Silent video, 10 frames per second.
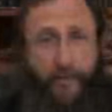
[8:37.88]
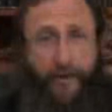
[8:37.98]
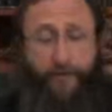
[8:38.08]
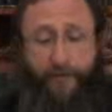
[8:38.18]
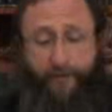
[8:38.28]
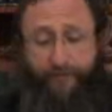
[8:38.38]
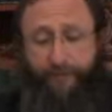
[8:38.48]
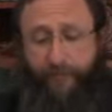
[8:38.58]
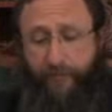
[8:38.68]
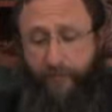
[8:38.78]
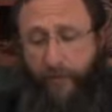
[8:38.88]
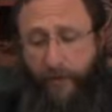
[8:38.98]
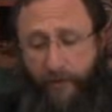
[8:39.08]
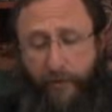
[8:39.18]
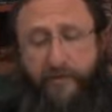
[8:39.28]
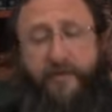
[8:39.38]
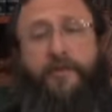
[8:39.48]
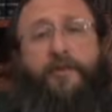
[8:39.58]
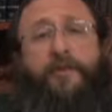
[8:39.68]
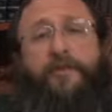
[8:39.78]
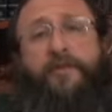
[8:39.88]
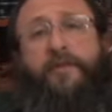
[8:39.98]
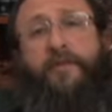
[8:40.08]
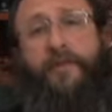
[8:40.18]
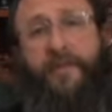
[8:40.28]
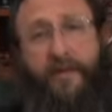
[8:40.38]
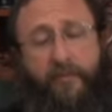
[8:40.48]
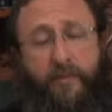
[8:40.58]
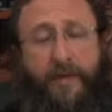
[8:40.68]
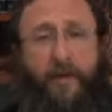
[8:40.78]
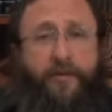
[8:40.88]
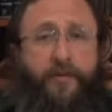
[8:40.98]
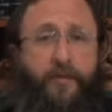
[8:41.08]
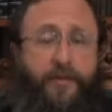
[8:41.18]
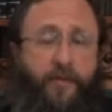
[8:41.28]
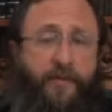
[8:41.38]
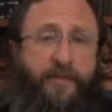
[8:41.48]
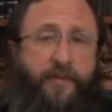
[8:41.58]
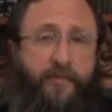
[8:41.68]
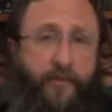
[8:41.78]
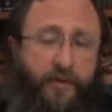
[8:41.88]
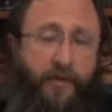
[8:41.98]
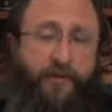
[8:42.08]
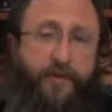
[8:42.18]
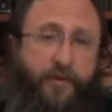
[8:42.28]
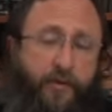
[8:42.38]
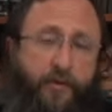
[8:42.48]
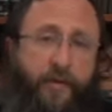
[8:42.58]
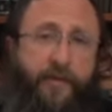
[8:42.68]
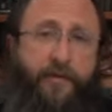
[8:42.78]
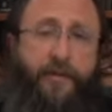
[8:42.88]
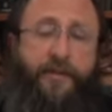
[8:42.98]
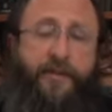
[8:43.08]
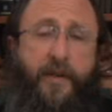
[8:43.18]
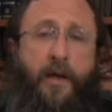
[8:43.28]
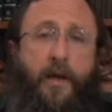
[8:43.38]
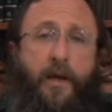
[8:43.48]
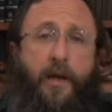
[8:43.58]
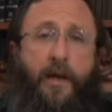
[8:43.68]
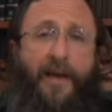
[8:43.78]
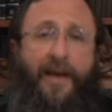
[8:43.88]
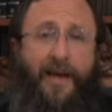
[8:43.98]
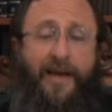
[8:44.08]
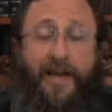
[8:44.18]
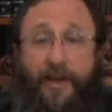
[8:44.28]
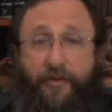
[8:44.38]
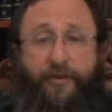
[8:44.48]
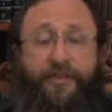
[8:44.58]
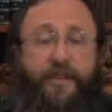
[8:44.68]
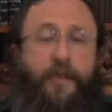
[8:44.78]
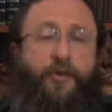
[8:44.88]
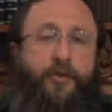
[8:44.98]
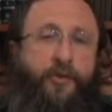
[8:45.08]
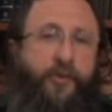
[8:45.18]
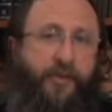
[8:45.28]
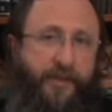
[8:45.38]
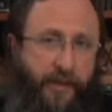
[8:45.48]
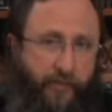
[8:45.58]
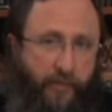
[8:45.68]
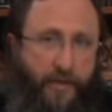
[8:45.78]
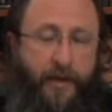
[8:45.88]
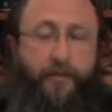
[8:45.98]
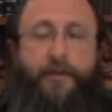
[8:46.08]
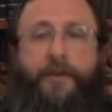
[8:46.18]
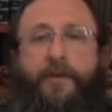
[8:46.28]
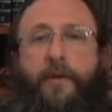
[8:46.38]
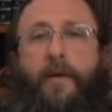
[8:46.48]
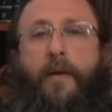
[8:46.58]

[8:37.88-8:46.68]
Mount. Those visitors to the Temple Mount and those who have seen photographs know that there is an entrance into the Temple Mount